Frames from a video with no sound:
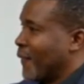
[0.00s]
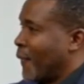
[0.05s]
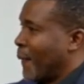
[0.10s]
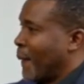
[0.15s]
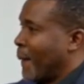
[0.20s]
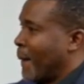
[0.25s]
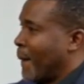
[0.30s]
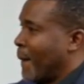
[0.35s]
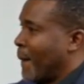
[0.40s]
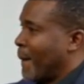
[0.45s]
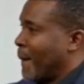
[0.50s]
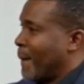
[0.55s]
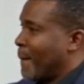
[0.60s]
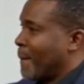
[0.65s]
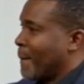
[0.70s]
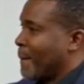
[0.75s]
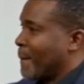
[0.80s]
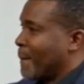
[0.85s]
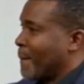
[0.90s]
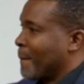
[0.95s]

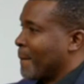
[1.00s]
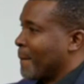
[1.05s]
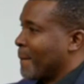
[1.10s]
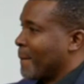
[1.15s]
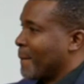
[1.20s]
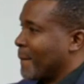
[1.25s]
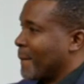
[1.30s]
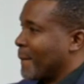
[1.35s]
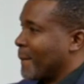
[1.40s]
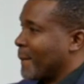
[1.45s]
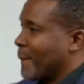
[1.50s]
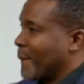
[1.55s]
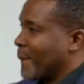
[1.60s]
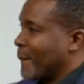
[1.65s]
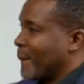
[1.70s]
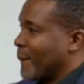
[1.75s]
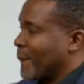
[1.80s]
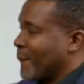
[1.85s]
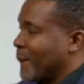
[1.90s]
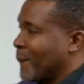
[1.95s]

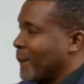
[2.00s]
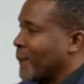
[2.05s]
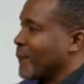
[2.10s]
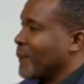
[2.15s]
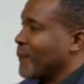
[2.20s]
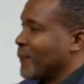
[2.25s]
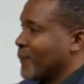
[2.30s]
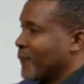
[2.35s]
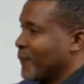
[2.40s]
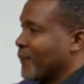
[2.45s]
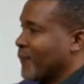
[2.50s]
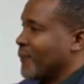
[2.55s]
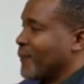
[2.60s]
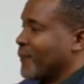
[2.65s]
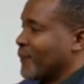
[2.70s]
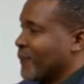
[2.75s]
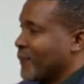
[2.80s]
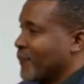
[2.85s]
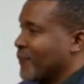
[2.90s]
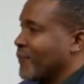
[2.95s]

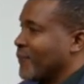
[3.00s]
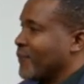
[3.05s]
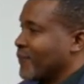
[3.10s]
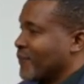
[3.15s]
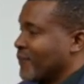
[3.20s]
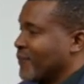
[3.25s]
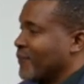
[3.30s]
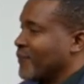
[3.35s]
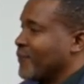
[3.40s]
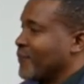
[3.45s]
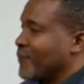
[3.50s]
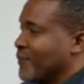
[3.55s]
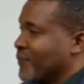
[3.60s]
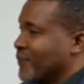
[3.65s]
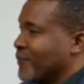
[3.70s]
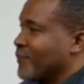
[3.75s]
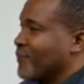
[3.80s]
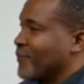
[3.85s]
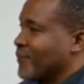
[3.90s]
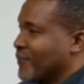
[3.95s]

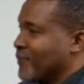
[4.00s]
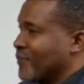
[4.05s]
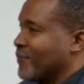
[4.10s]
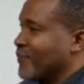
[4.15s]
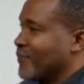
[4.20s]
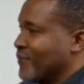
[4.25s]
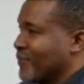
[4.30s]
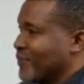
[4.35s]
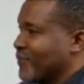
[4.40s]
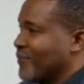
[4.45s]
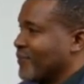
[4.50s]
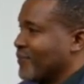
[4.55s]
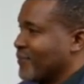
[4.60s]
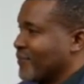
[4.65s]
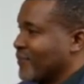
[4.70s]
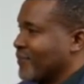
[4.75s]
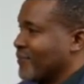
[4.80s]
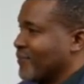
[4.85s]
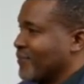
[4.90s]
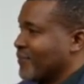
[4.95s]

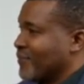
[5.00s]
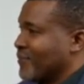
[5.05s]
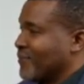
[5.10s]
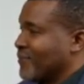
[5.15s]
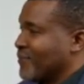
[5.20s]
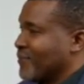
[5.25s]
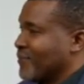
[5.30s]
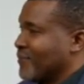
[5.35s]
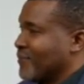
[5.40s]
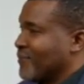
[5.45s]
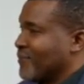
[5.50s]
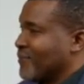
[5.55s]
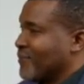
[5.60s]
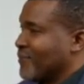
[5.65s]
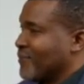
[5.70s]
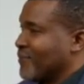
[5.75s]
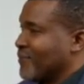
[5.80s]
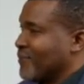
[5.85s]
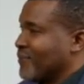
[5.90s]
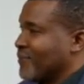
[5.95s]
This person isn't speaking.